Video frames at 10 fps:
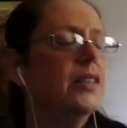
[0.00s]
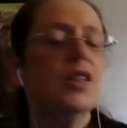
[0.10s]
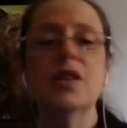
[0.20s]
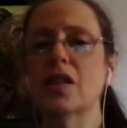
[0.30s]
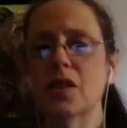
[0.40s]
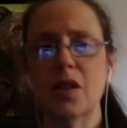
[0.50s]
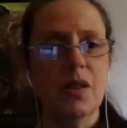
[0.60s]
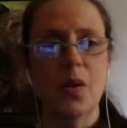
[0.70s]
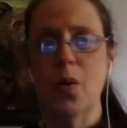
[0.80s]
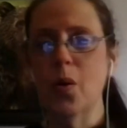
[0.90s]
did
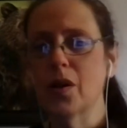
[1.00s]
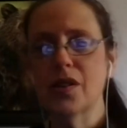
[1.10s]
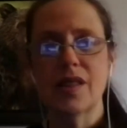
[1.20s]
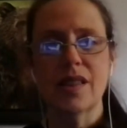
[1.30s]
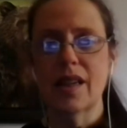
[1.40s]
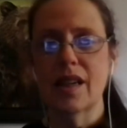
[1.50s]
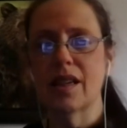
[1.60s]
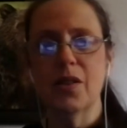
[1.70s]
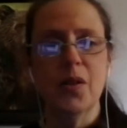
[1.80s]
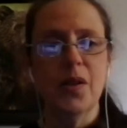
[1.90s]
a course
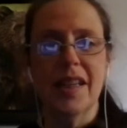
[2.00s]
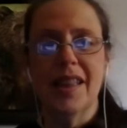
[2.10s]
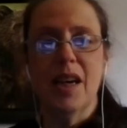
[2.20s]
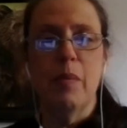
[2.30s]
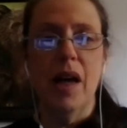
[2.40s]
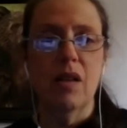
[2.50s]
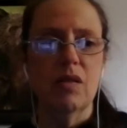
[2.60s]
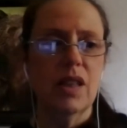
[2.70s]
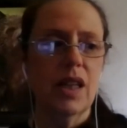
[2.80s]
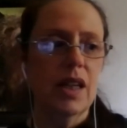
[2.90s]
include anything
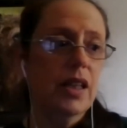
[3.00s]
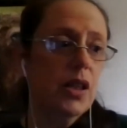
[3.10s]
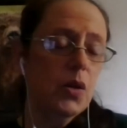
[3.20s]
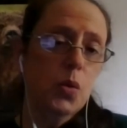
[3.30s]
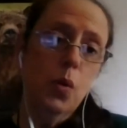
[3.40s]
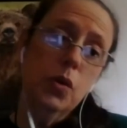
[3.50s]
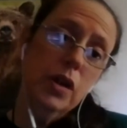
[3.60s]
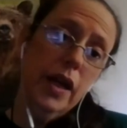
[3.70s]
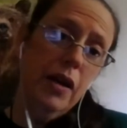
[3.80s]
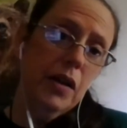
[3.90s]
about healing those
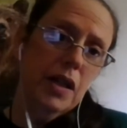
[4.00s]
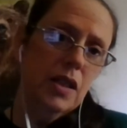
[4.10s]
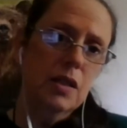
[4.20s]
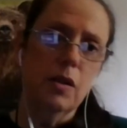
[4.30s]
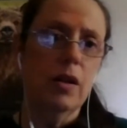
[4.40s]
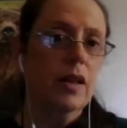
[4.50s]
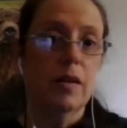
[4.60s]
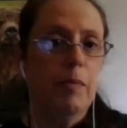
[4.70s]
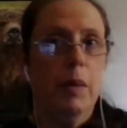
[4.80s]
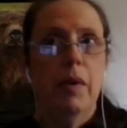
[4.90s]
wounded areas?
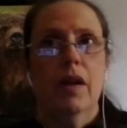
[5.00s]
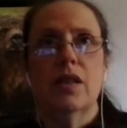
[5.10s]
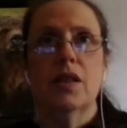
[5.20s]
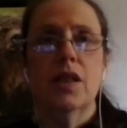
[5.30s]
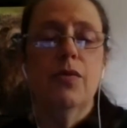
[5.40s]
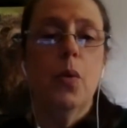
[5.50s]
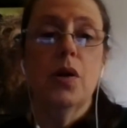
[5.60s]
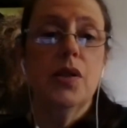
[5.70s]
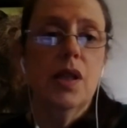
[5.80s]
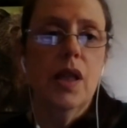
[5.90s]
No, maybe it's a
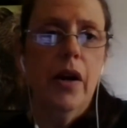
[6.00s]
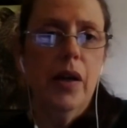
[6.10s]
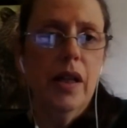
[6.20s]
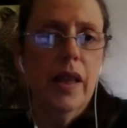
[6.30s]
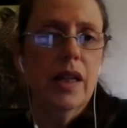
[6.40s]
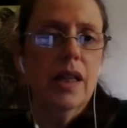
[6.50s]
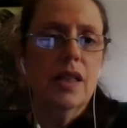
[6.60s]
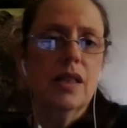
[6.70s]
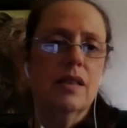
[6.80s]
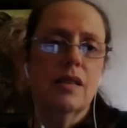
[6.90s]
deforested area that
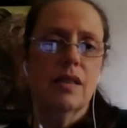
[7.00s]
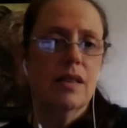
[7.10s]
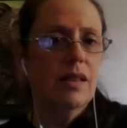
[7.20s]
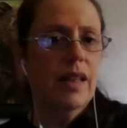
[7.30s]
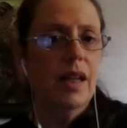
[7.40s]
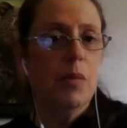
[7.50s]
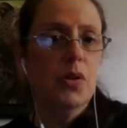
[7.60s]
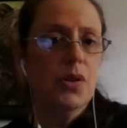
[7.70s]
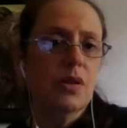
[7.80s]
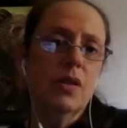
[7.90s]
needs that
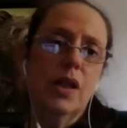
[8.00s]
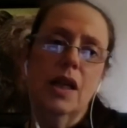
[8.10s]
emotional